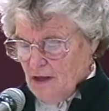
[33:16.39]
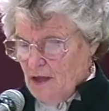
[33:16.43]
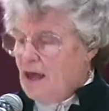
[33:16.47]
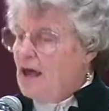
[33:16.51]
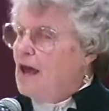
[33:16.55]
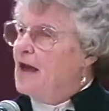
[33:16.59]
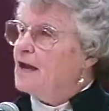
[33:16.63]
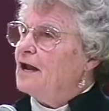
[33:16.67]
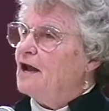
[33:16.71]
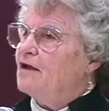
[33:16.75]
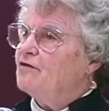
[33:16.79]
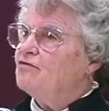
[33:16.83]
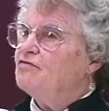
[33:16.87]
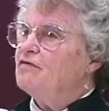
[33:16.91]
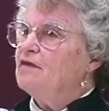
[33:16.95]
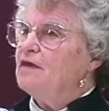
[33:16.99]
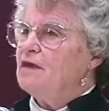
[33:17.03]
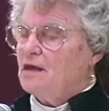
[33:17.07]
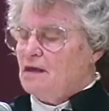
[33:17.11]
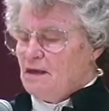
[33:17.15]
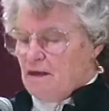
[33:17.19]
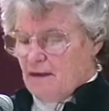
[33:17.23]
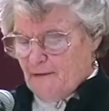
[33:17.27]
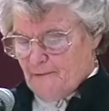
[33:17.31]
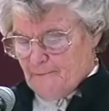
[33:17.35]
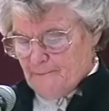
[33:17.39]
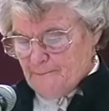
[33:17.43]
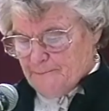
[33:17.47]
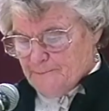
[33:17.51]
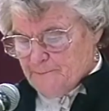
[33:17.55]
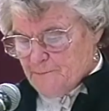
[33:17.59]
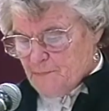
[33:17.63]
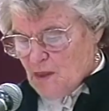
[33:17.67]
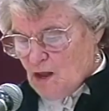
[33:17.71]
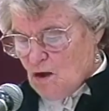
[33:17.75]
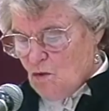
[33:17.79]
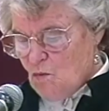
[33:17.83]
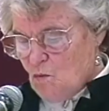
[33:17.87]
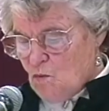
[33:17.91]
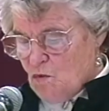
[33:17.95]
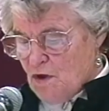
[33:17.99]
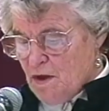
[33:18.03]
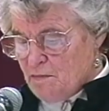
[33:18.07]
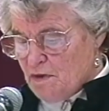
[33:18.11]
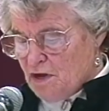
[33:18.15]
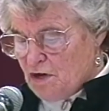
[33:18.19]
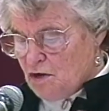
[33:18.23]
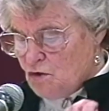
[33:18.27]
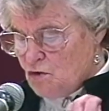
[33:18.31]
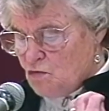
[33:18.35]
And I think
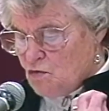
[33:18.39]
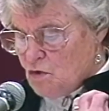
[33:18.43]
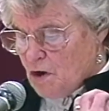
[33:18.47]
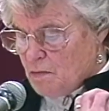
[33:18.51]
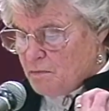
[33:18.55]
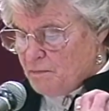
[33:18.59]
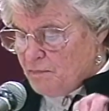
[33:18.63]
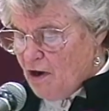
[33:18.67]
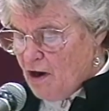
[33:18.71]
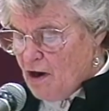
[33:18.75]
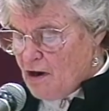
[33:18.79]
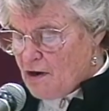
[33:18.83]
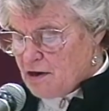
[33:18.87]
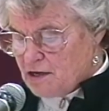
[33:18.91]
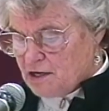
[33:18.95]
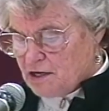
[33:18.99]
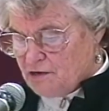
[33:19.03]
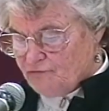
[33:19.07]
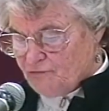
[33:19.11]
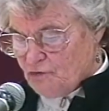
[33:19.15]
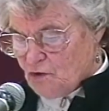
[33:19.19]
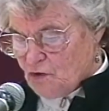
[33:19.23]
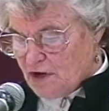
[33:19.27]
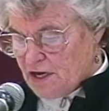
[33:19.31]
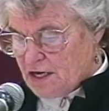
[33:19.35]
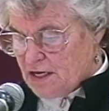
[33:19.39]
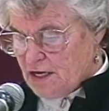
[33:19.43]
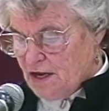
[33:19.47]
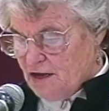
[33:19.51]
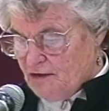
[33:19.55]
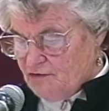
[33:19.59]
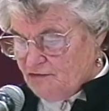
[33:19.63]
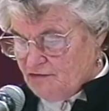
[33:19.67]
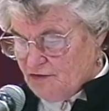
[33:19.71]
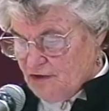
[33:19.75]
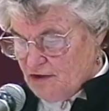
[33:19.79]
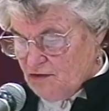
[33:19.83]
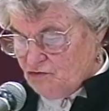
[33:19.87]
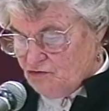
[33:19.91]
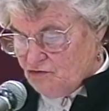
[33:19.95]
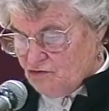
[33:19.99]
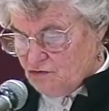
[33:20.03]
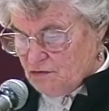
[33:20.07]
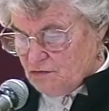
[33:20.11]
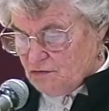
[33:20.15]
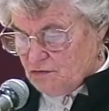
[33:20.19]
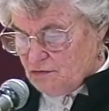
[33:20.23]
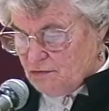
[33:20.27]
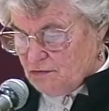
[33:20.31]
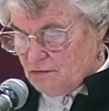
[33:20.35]
women who are part of
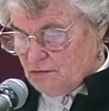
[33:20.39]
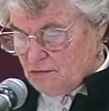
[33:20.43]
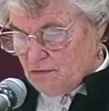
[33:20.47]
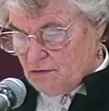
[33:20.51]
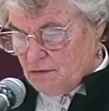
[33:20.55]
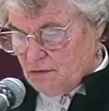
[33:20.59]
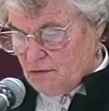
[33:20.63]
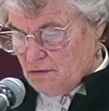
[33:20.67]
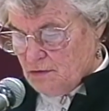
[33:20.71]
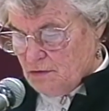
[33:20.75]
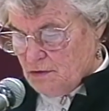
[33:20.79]
organizations